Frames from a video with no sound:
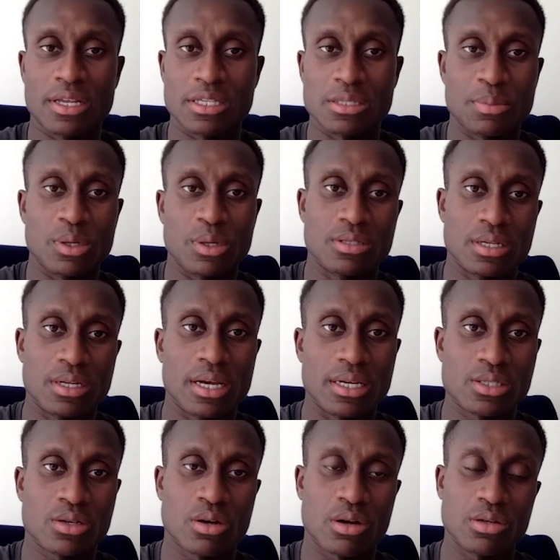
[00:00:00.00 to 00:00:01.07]
He's built a
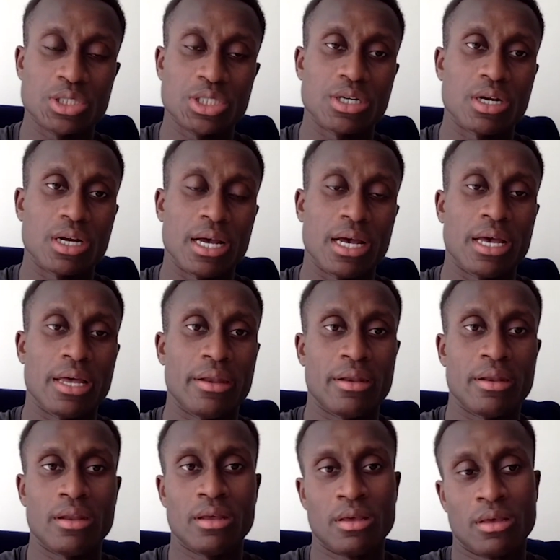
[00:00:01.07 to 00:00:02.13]
nice culture,
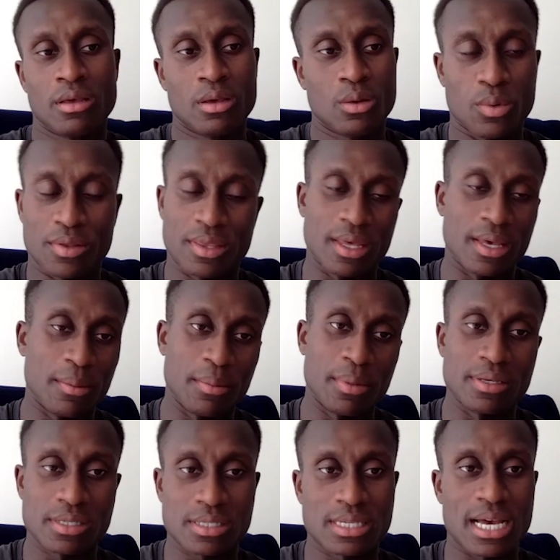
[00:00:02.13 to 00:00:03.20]
and with him,
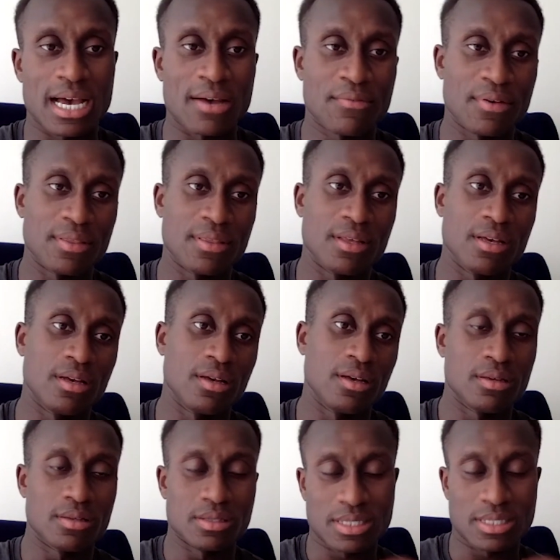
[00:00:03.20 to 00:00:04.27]
his staff, and
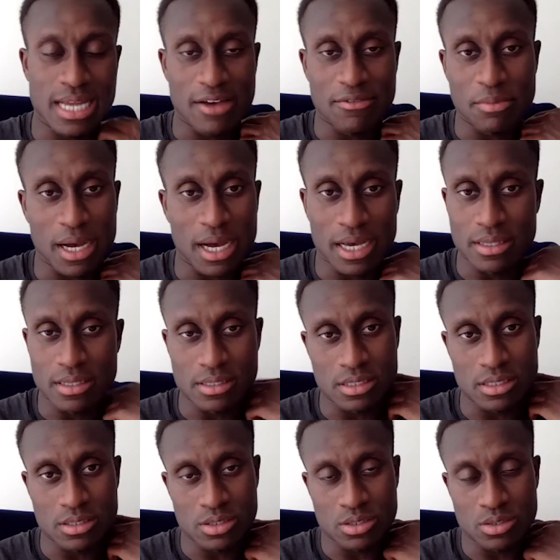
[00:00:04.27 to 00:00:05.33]
the staff behind the
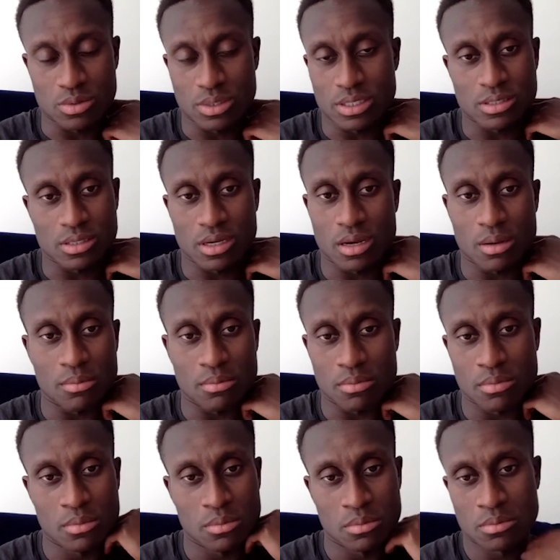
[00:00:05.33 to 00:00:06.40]
scenes too, it's
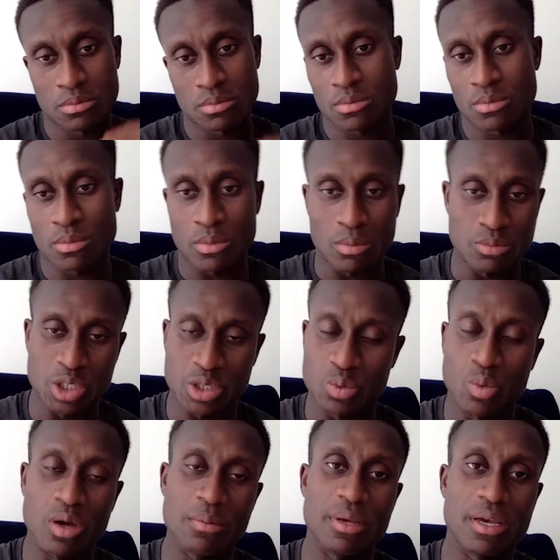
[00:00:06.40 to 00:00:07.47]
just
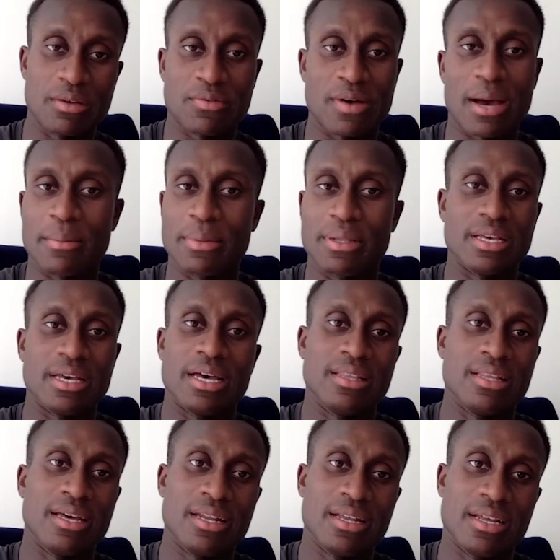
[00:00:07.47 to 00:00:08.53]
one big family. And
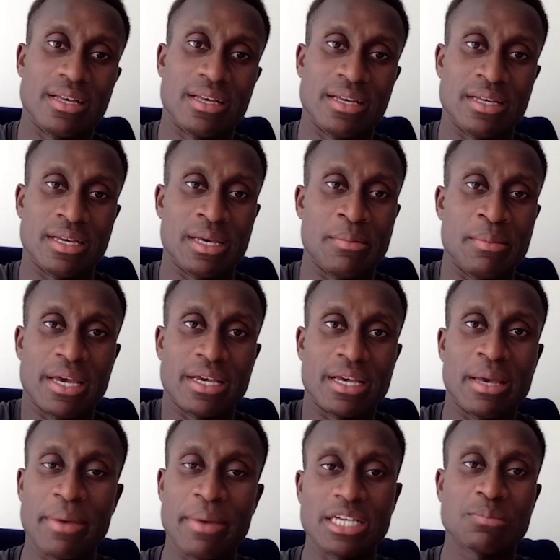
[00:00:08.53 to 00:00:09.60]
then
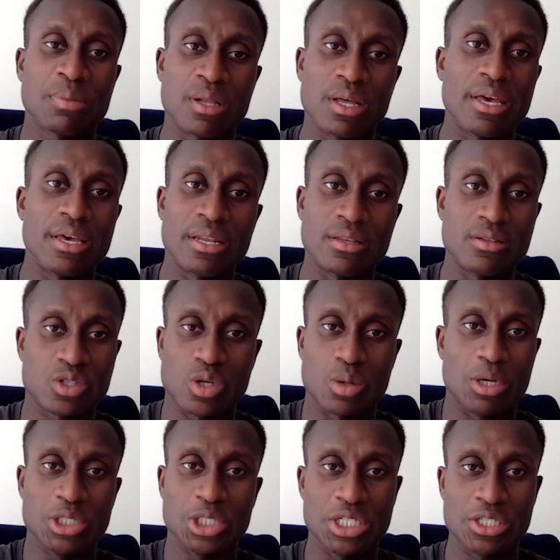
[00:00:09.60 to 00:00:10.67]
it makes playing so
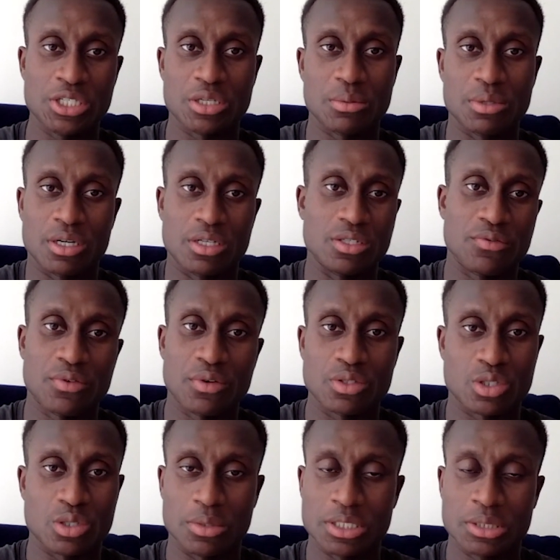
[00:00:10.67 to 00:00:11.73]
much easier because you feel
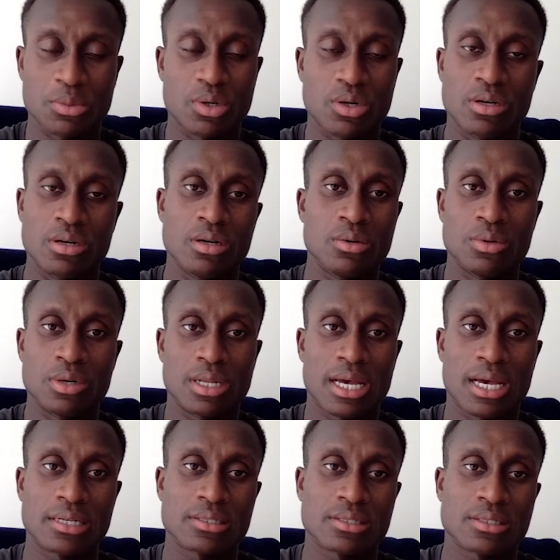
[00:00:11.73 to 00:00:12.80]
so much more
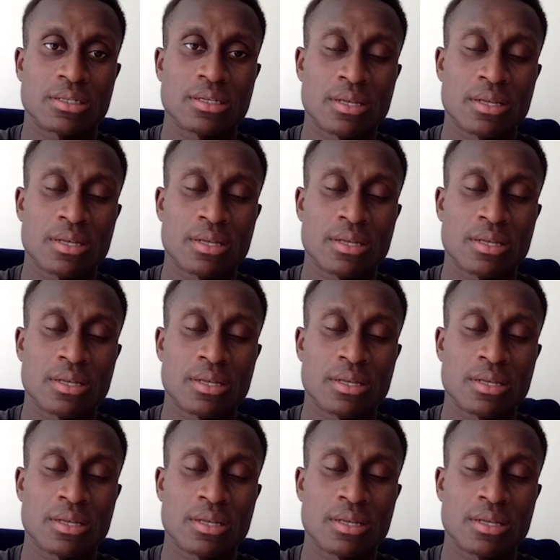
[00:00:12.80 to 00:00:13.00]
relaxed.